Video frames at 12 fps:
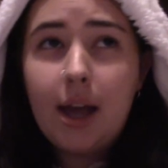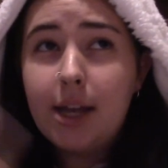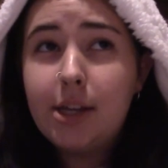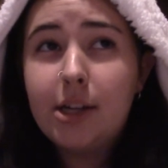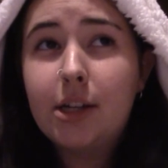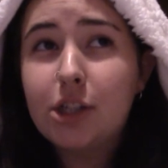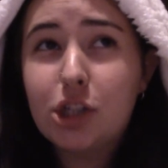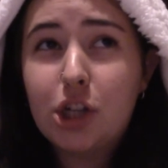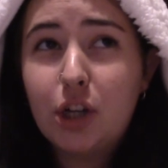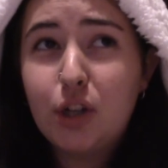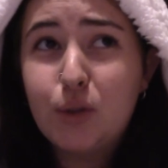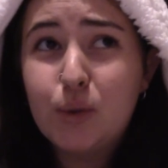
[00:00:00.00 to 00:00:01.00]
Indiana
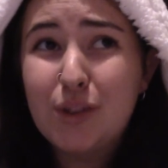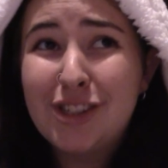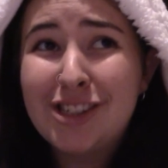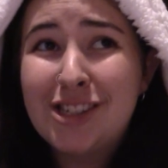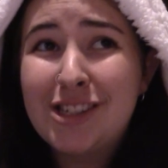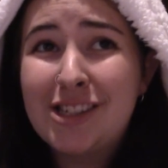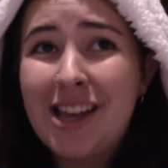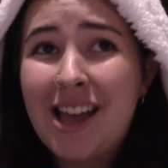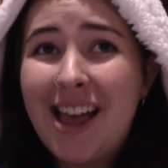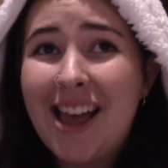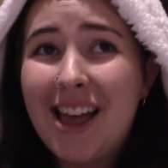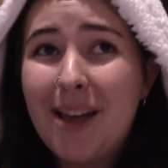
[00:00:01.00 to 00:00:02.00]
Jones,
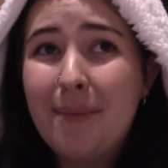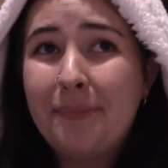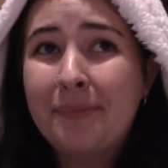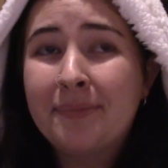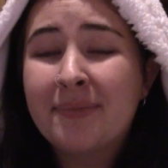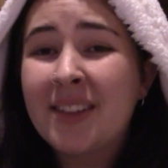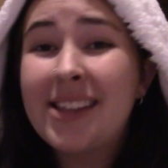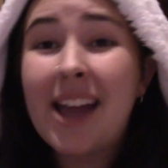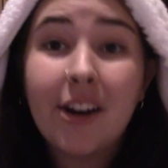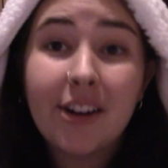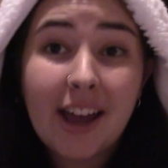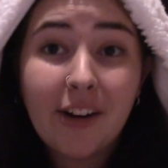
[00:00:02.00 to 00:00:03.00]

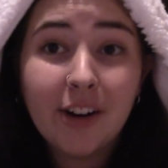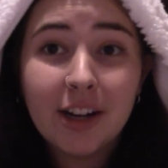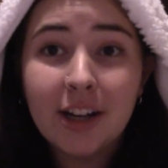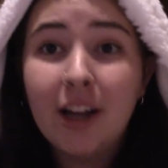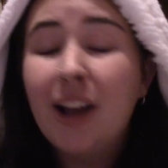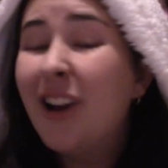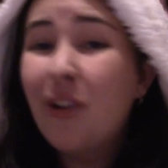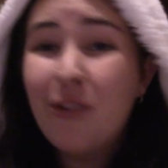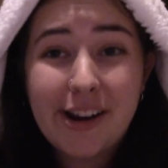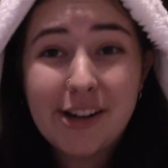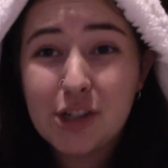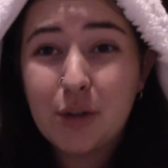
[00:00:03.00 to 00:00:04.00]
Tower of Terror,
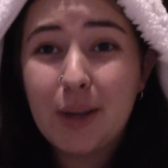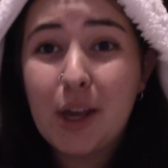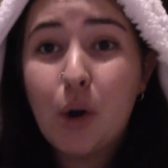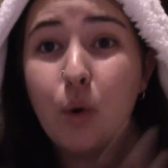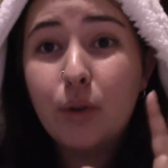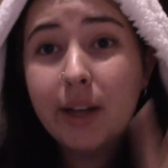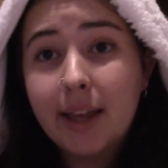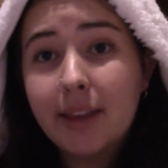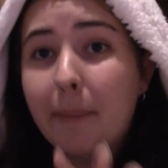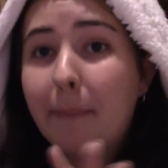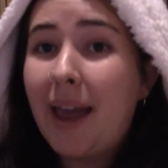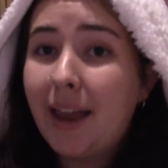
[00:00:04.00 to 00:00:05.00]
Ratatouille, all the like
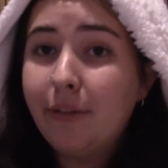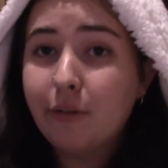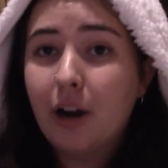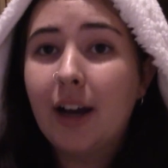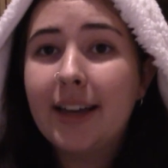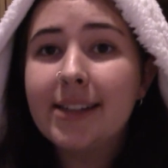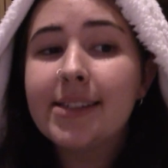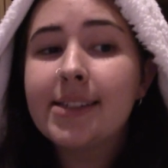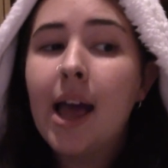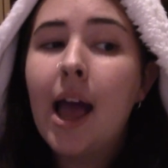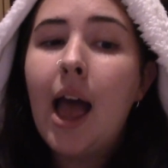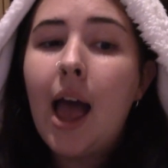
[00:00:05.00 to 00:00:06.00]
the main
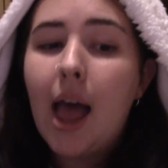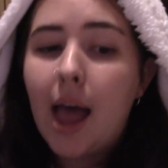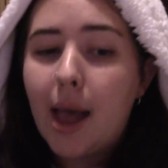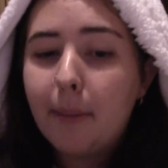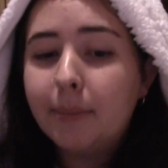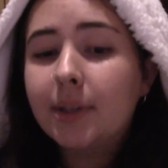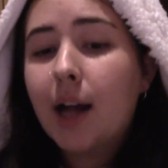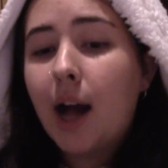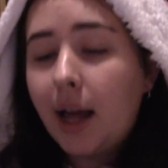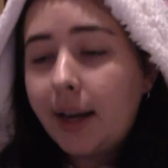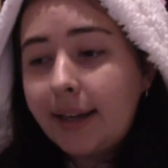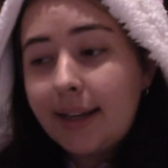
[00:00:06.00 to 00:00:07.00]
rides,
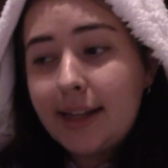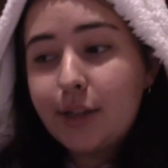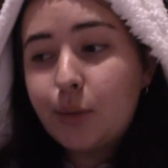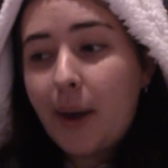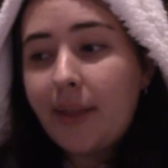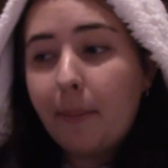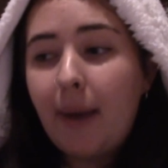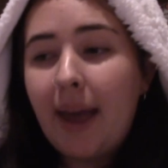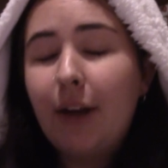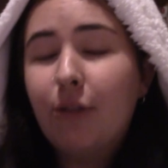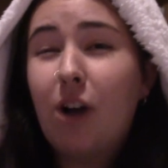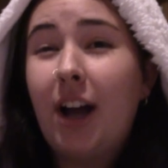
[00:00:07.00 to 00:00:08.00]
kind of near to where the
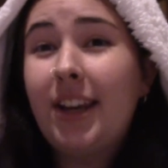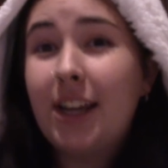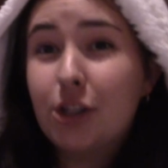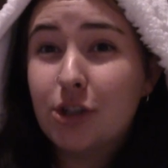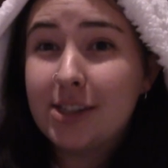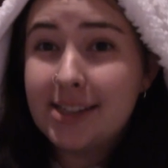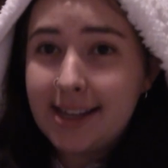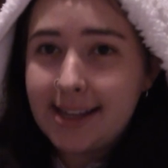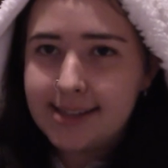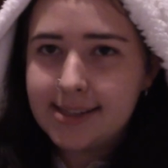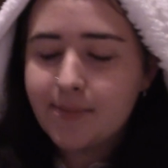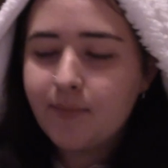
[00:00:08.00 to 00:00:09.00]
main ride entrance
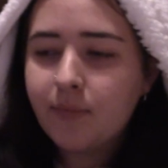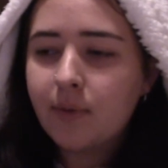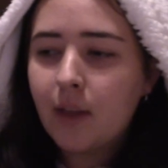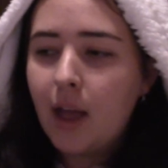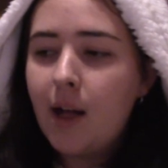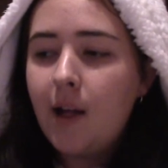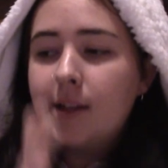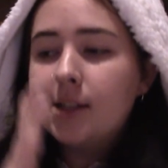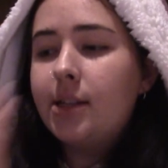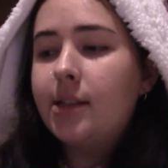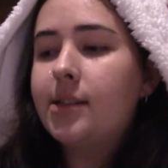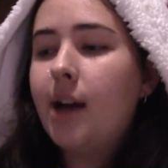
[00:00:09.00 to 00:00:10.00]
is.
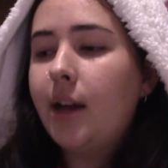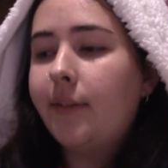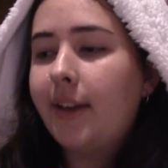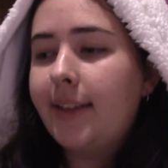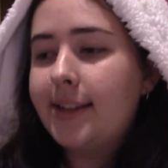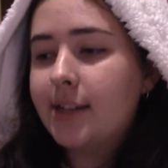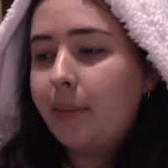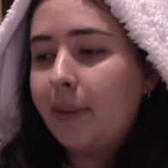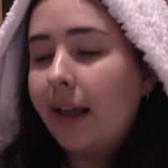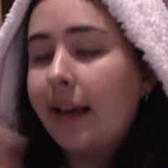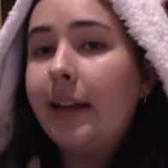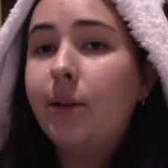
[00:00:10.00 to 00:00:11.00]
To the side of it, there's going to
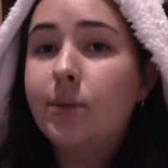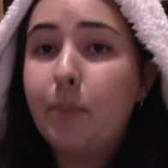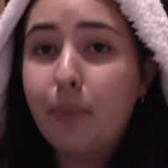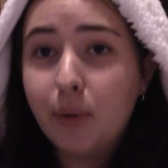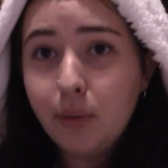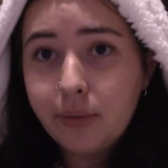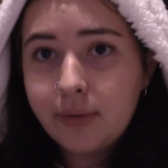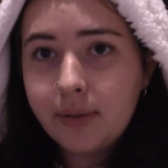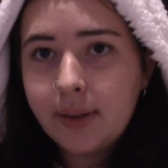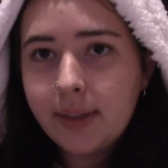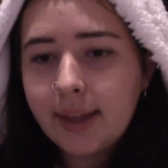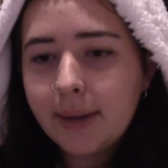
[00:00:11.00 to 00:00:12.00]
be like a little
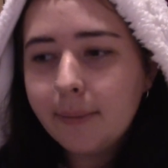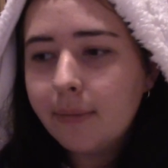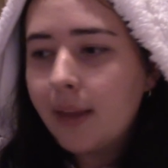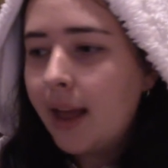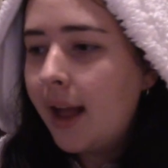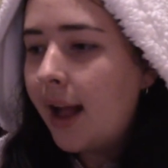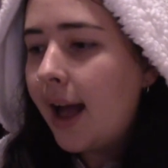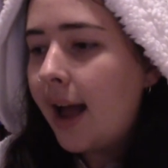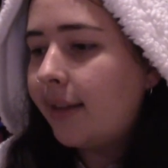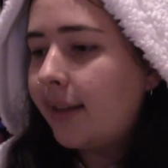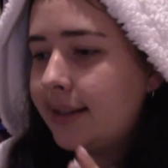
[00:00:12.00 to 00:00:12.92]
booth thing, and